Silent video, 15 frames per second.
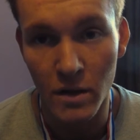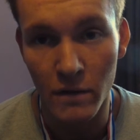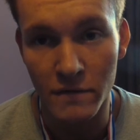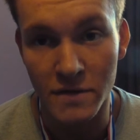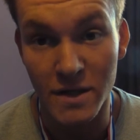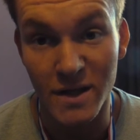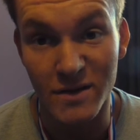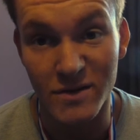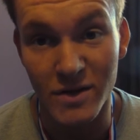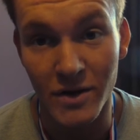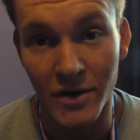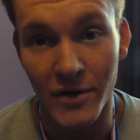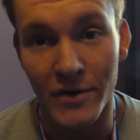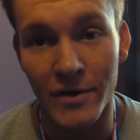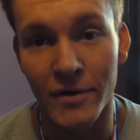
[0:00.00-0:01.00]
Obviously there was a
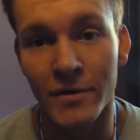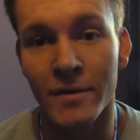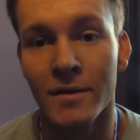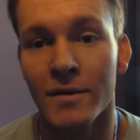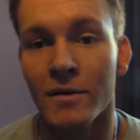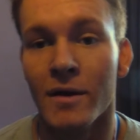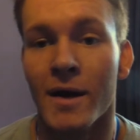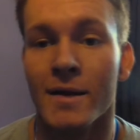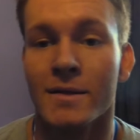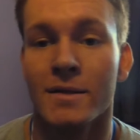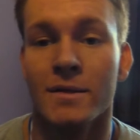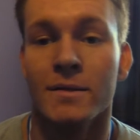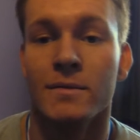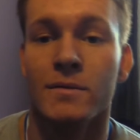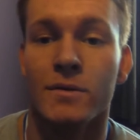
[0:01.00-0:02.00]
lot going on, a lot I had
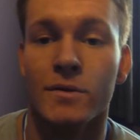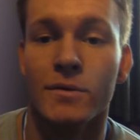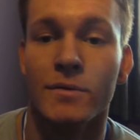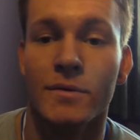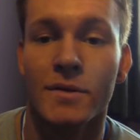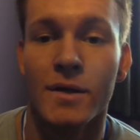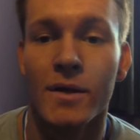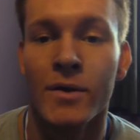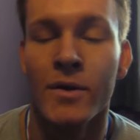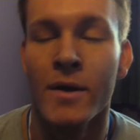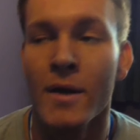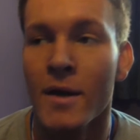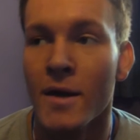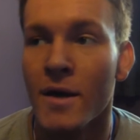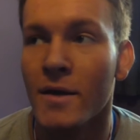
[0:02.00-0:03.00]
to do, so
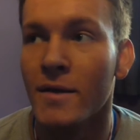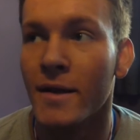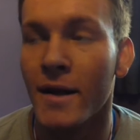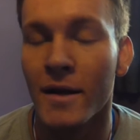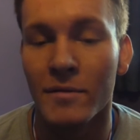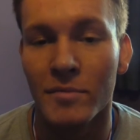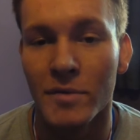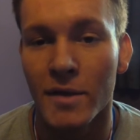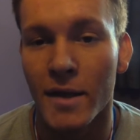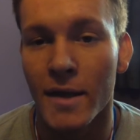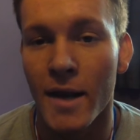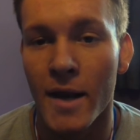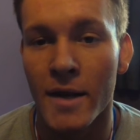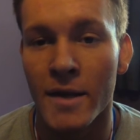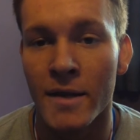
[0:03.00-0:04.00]
didn't end up
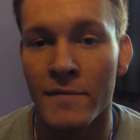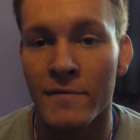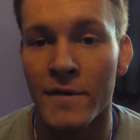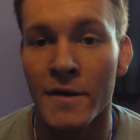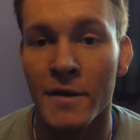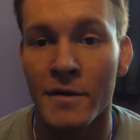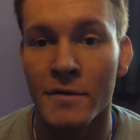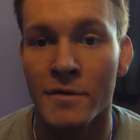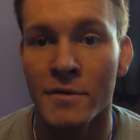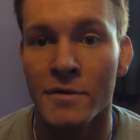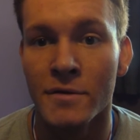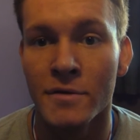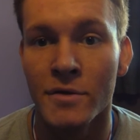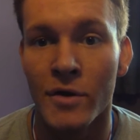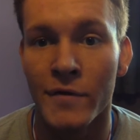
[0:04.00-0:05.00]
getting any video
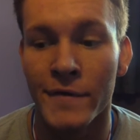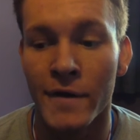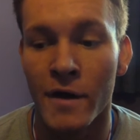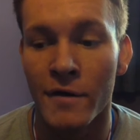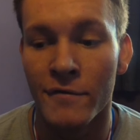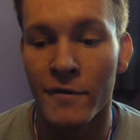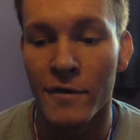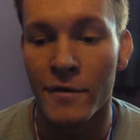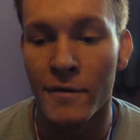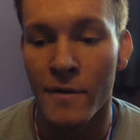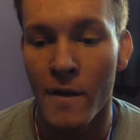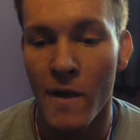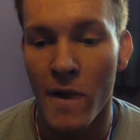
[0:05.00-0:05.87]
shot on the iPhone.